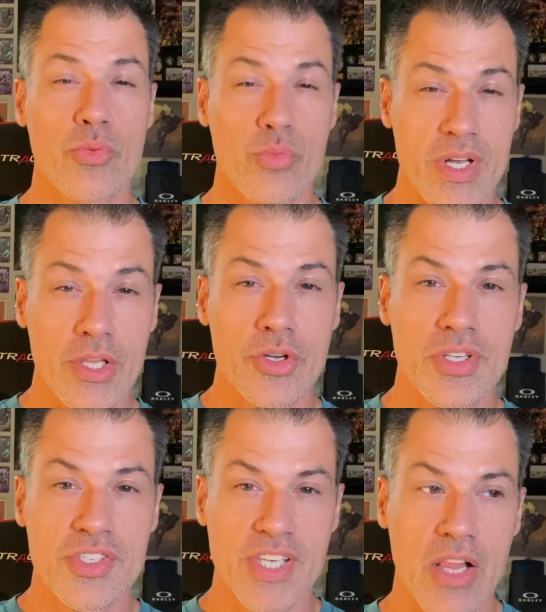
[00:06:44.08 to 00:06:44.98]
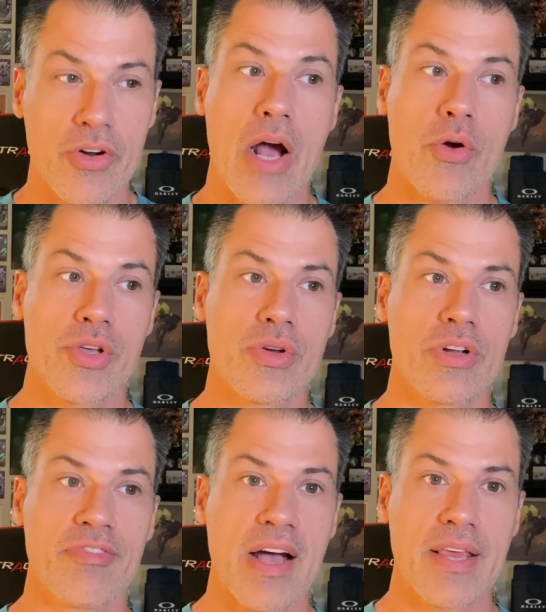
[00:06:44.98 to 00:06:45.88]
really good seller. Now, are you going to
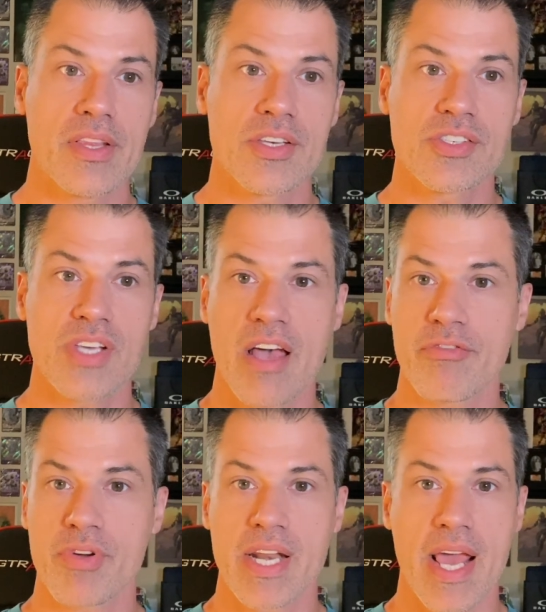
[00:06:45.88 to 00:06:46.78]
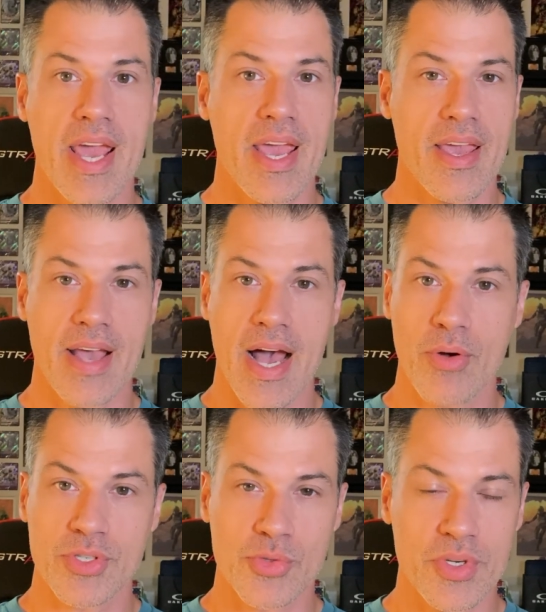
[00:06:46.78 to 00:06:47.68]
find this every day
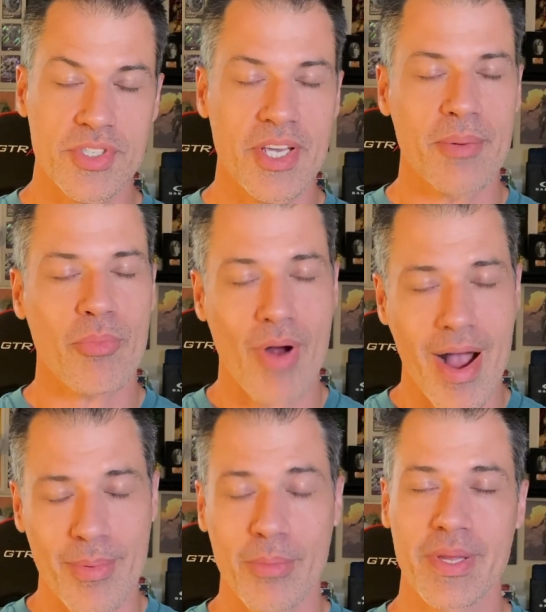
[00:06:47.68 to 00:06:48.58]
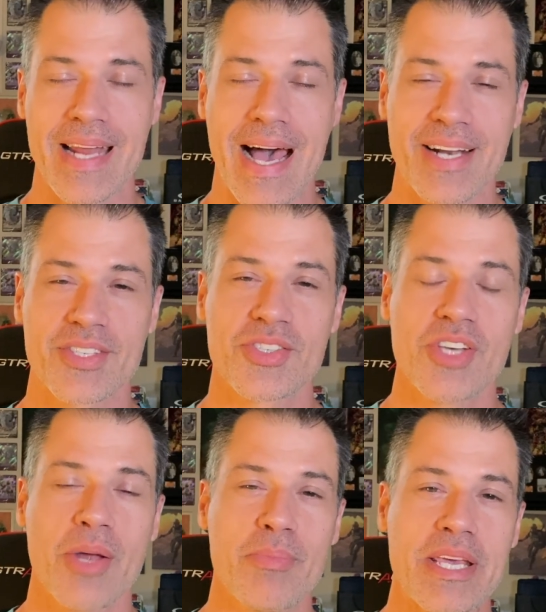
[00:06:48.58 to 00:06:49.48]
outsourcing? Probably not. It's a
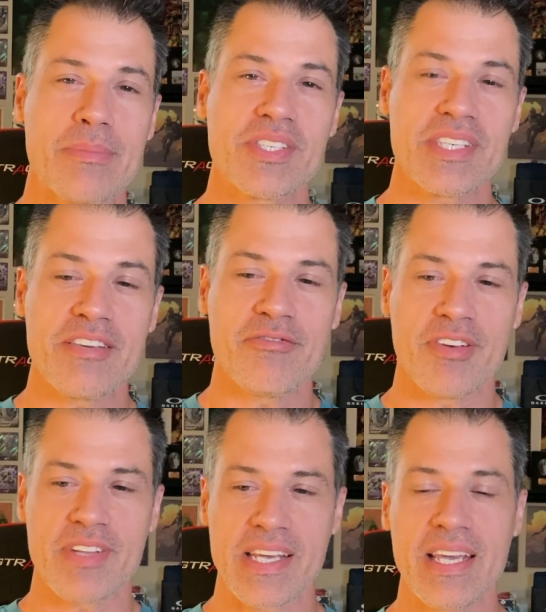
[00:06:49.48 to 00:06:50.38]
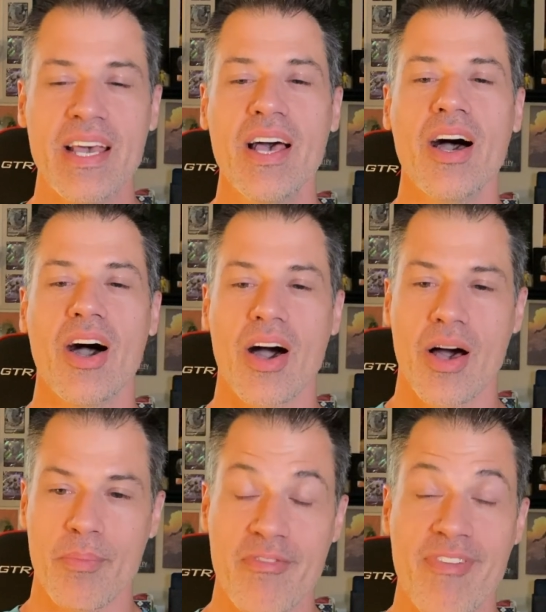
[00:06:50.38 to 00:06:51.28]
Sunbeam C50
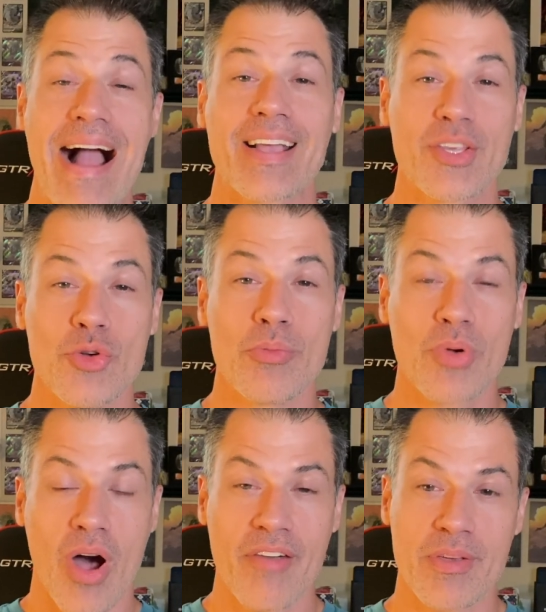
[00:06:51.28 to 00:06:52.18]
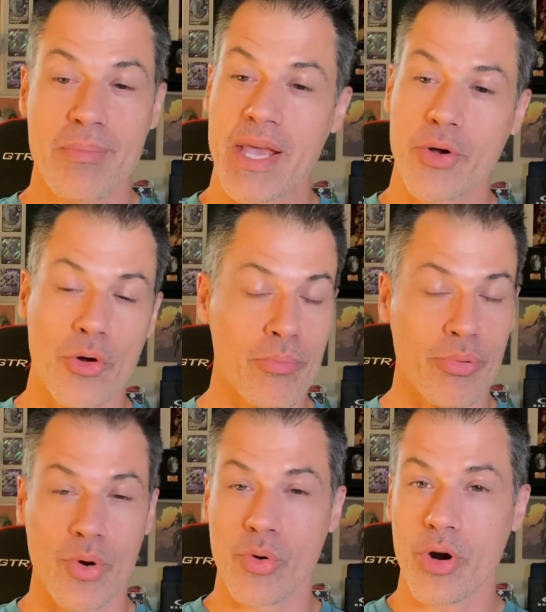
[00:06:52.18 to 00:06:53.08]
vacuum coffee maker,
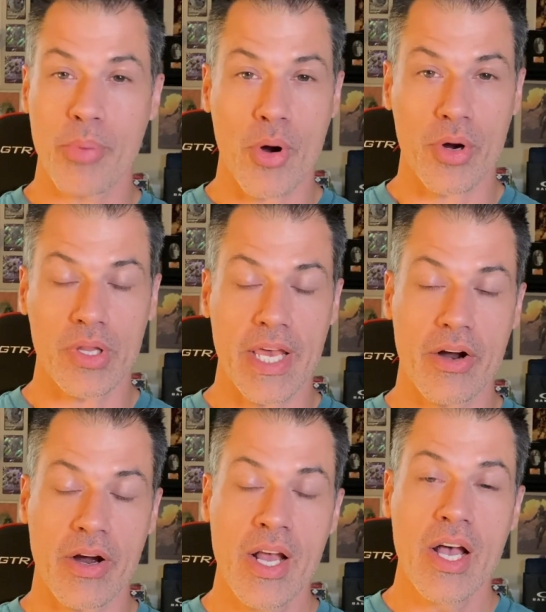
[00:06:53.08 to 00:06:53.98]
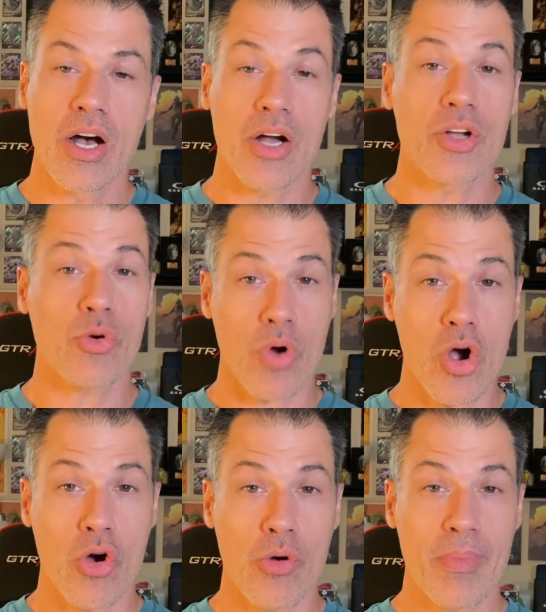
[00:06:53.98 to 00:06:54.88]
brewer, percolator,
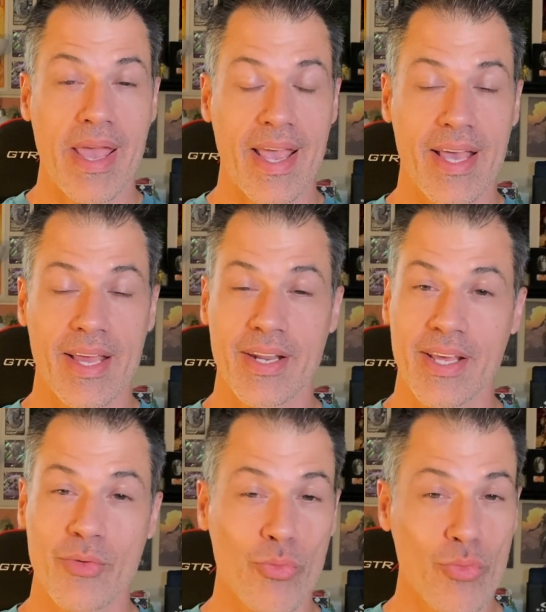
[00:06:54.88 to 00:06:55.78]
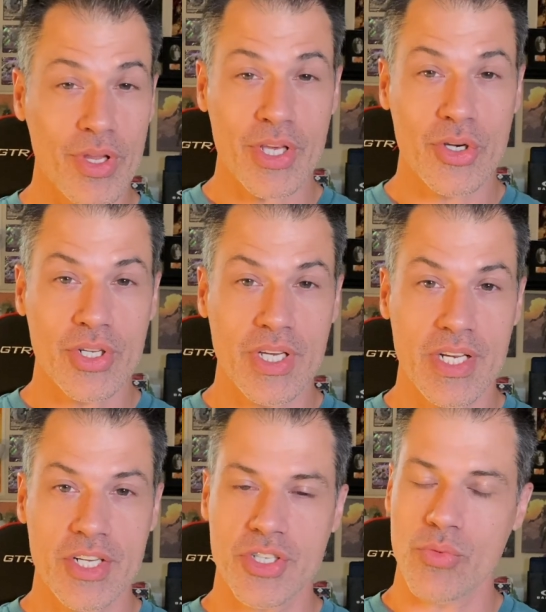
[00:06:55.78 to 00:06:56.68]
chrome, and in really good
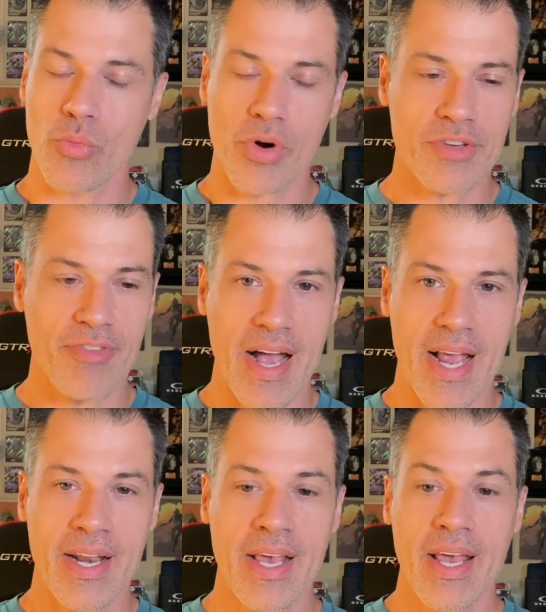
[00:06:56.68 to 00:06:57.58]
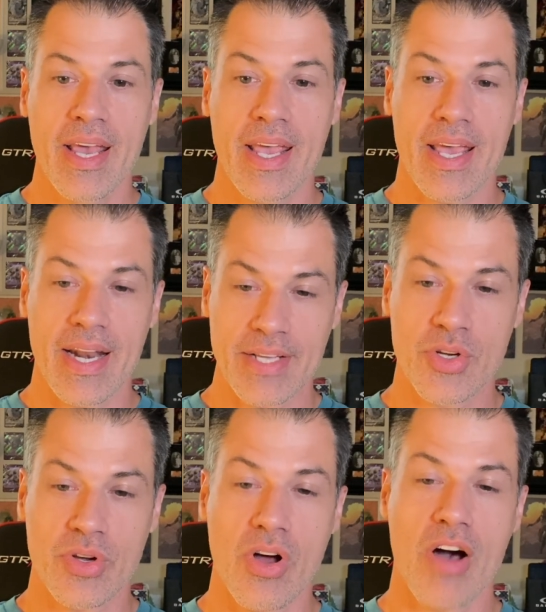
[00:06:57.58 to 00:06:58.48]
condition, worked fine. And I
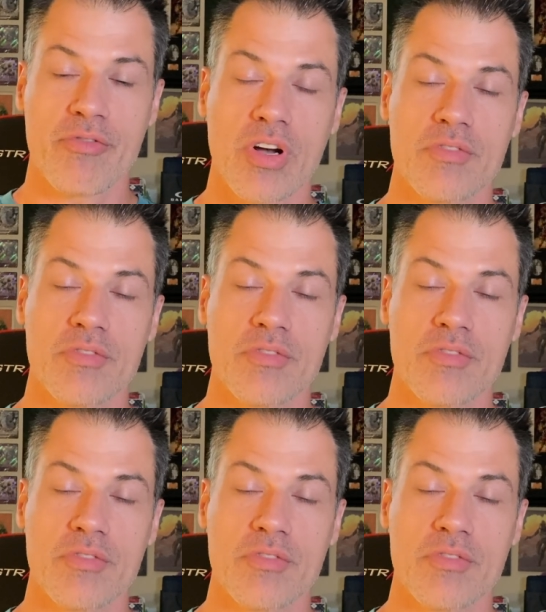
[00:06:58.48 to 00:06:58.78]
took an offer of